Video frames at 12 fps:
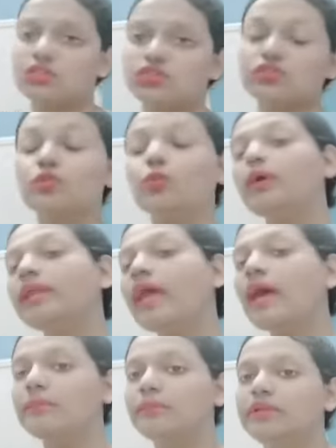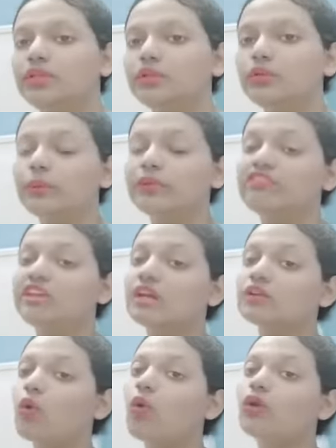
So what happened when we cut all